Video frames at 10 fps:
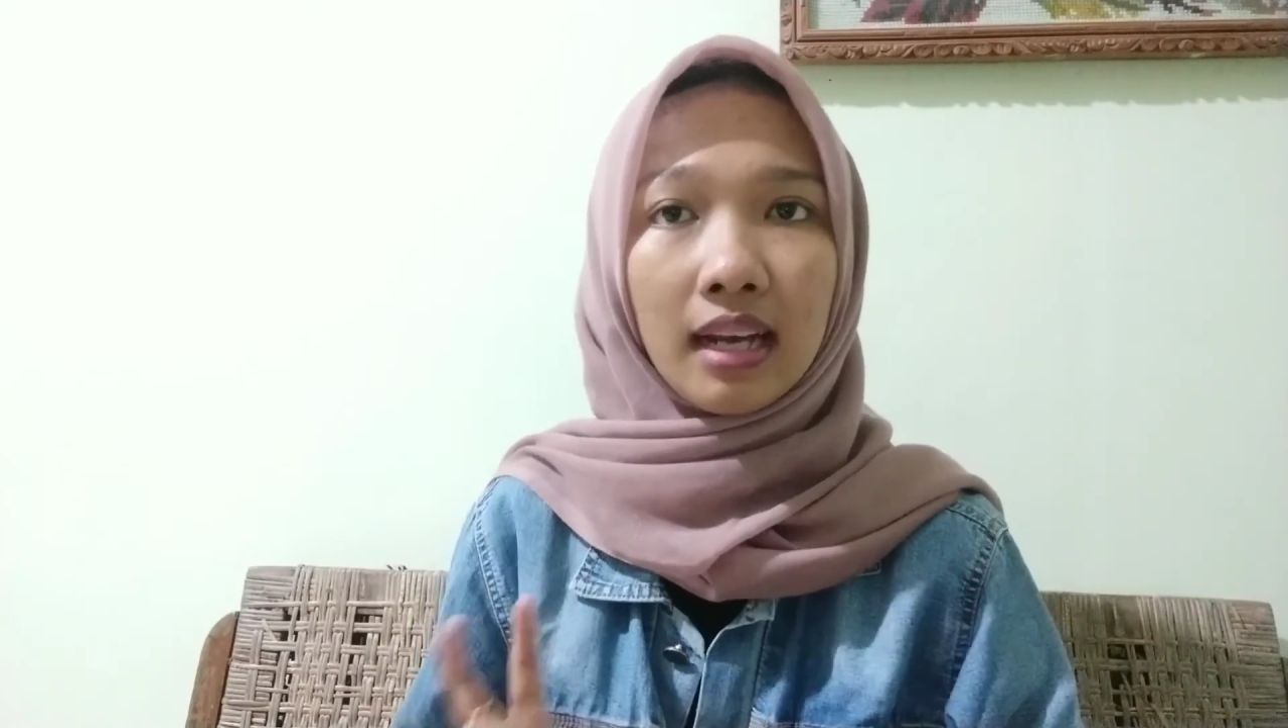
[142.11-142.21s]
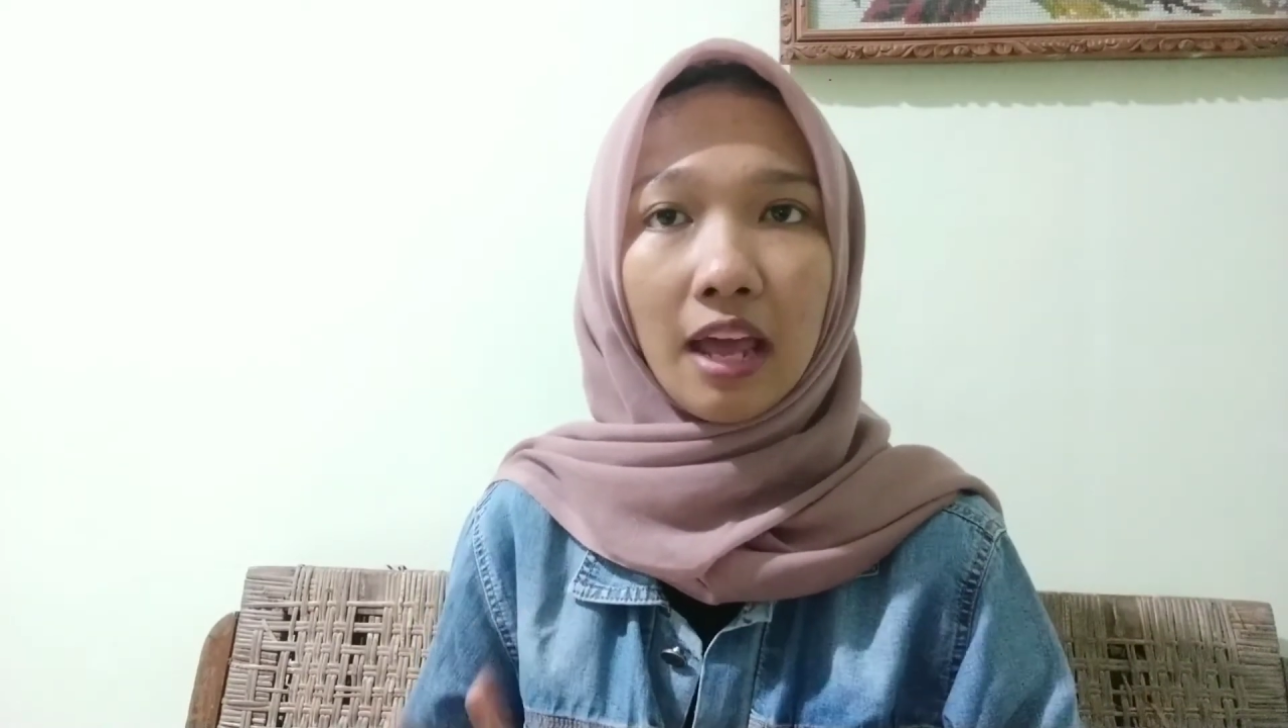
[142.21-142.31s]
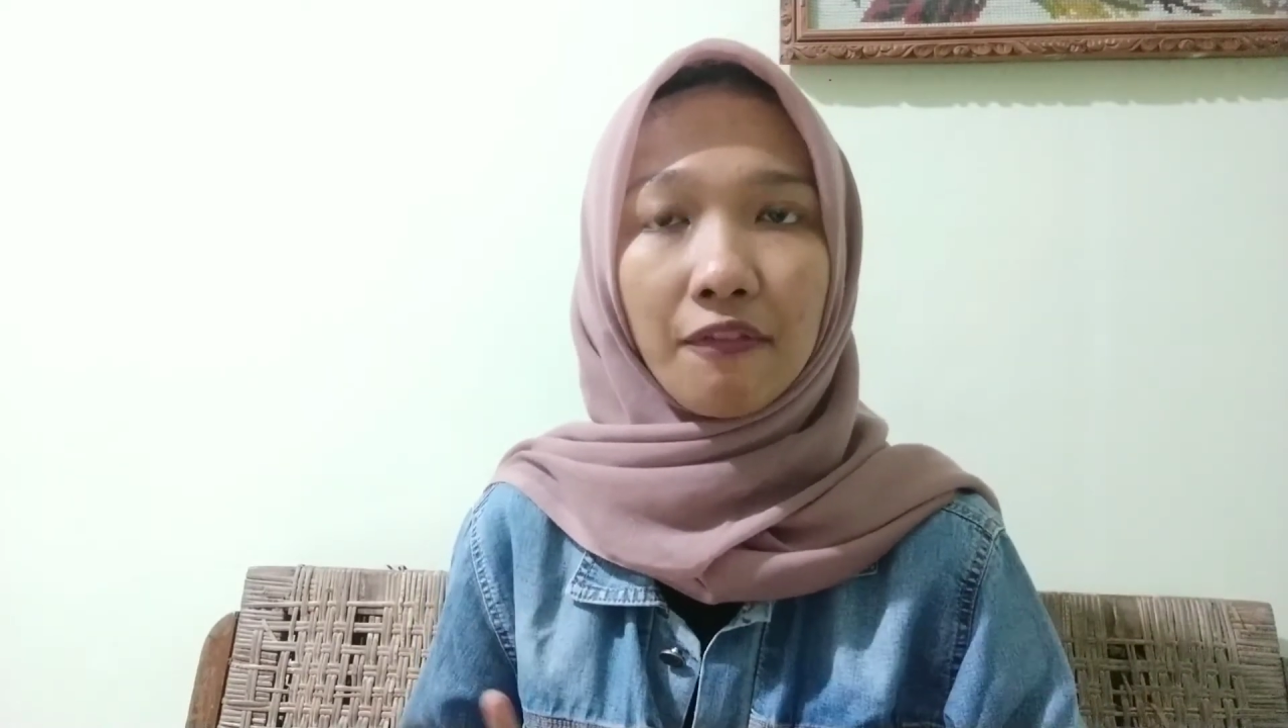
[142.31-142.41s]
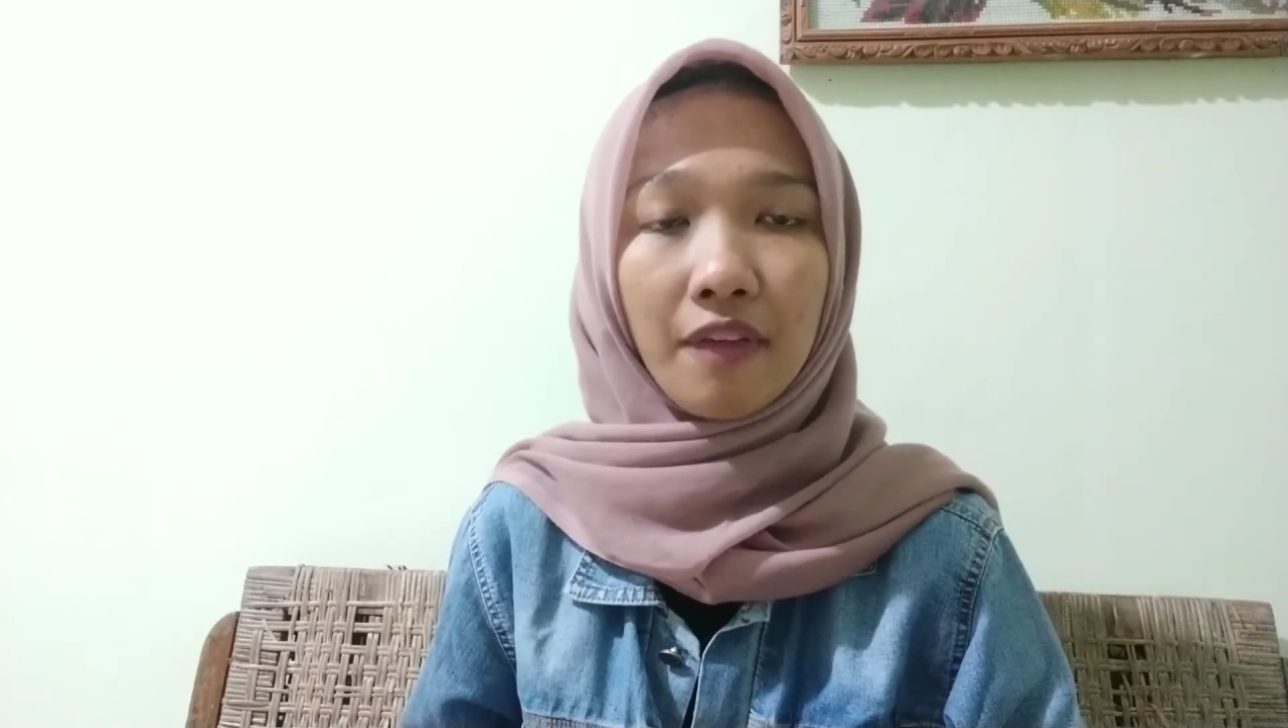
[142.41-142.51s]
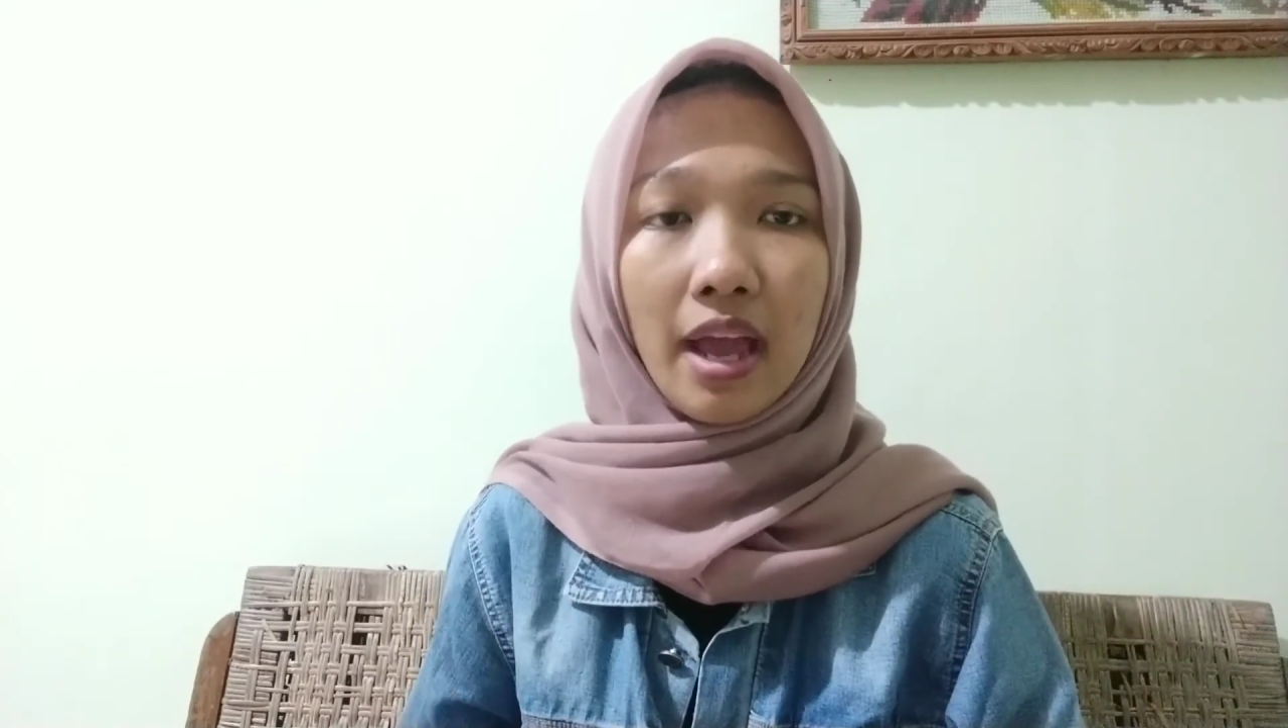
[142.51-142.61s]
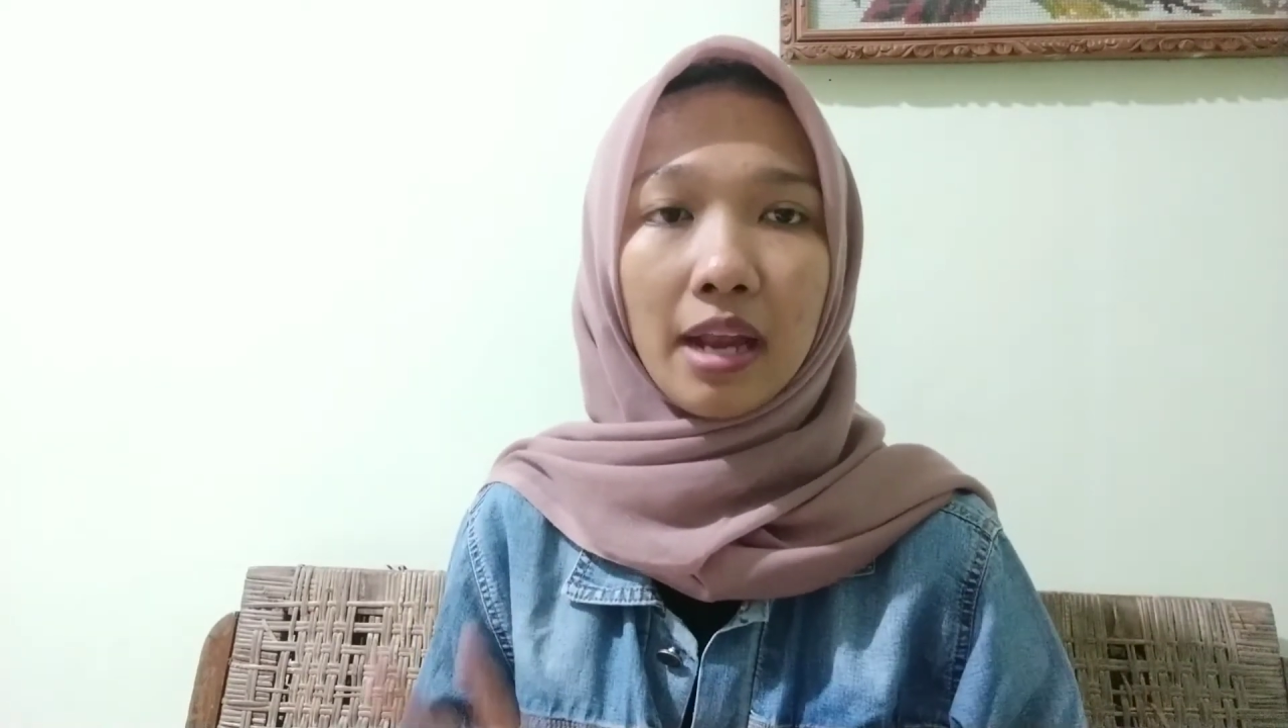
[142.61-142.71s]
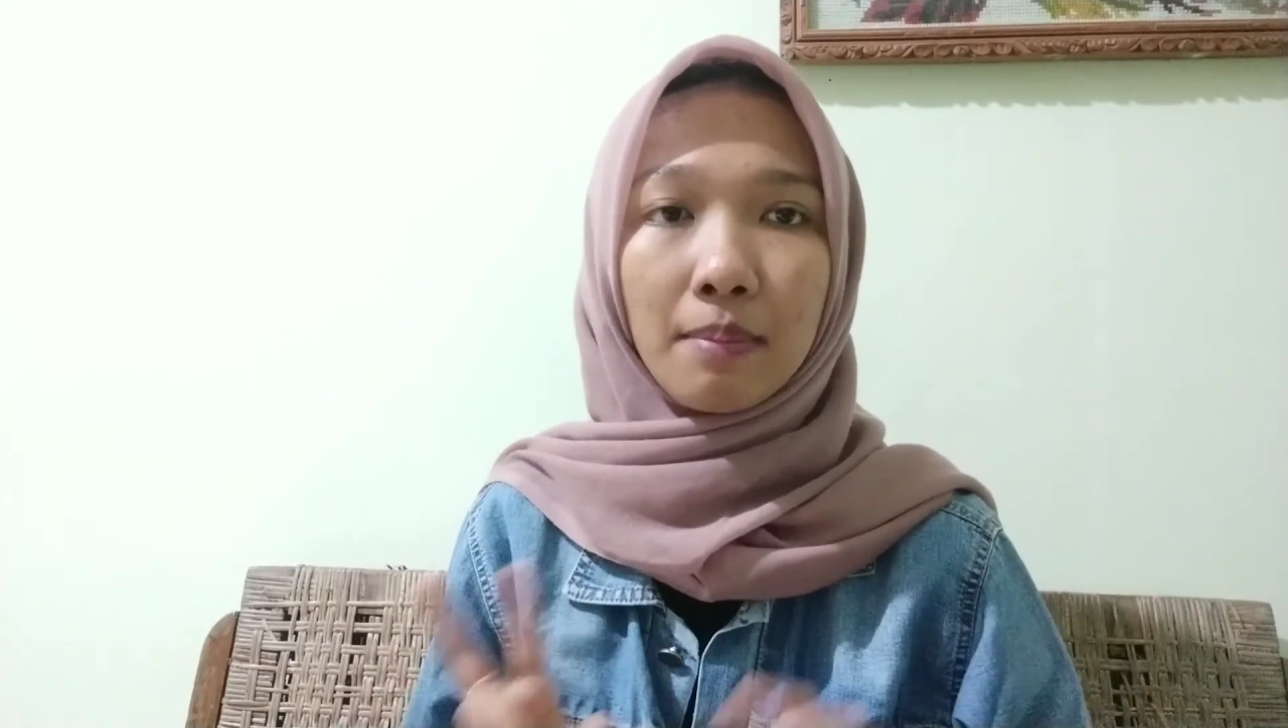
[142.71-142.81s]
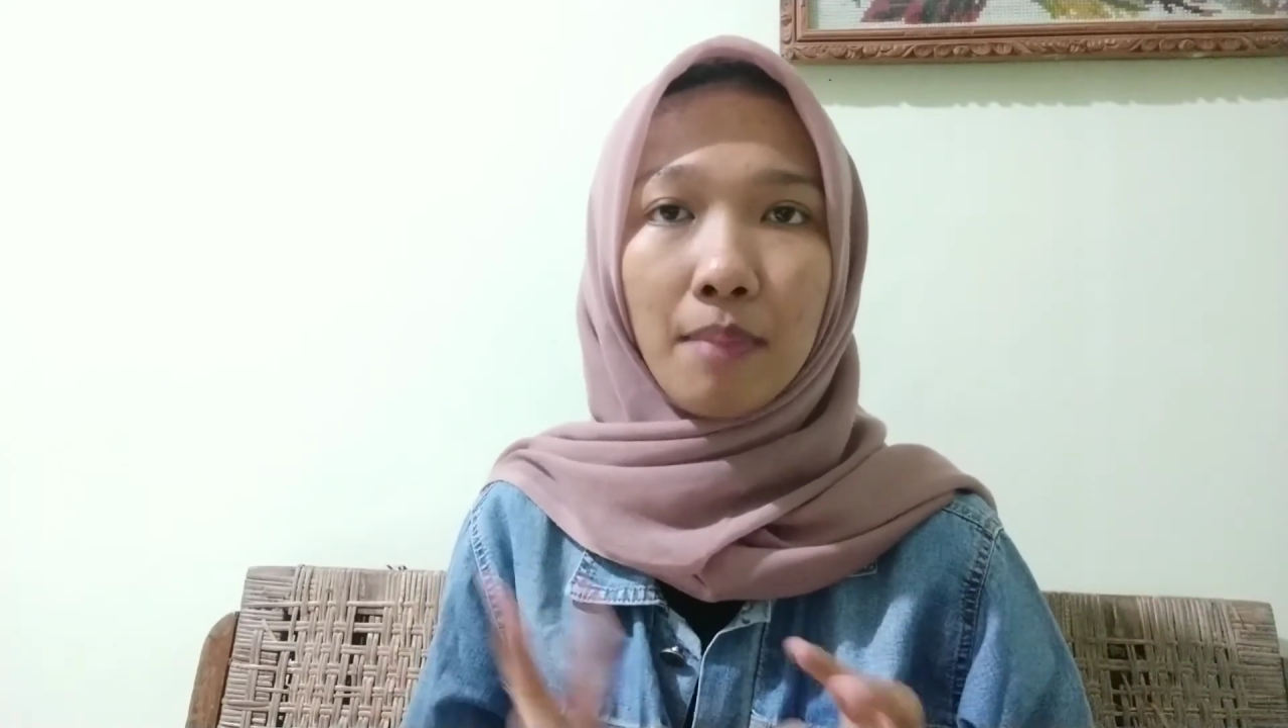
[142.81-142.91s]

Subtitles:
cleft and